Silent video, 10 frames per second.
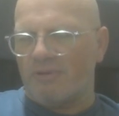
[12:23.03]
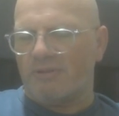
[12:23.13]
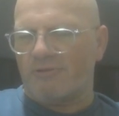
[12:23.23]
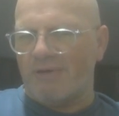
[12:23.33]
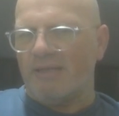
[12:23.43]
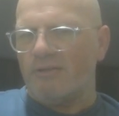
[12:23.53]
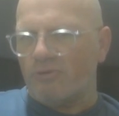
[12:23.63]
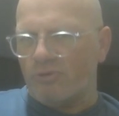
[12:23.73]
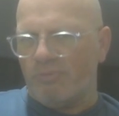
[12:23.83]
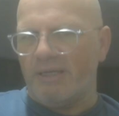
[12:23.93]
try
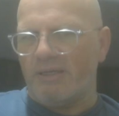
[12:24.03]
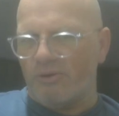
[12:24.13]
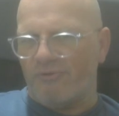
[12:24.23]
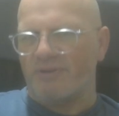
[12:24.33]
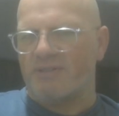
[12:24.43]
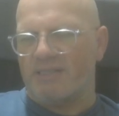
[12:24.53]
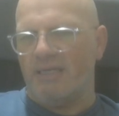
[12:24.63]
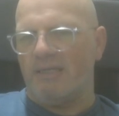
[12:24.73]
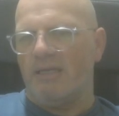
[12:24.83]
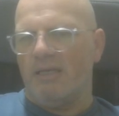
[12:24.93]
to make your first
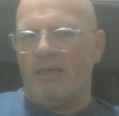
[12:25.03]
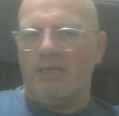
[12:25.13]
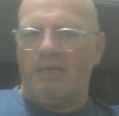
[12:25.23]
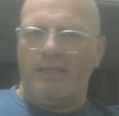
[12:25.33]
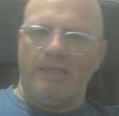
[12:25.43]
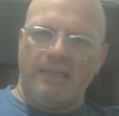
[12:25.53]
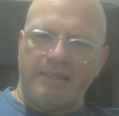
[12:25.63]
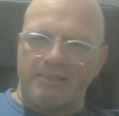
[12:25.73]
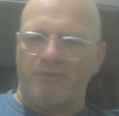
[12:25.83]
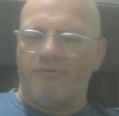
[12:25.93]
sale in
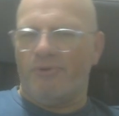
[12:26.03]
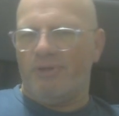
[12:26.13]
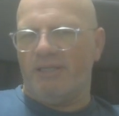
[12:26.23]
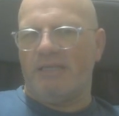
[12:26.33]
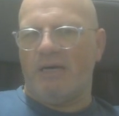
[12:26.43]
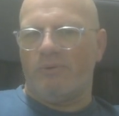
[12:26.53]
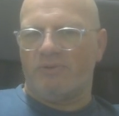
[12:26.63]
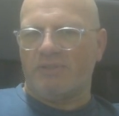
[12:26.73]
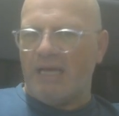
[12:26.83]
less than 48 hours.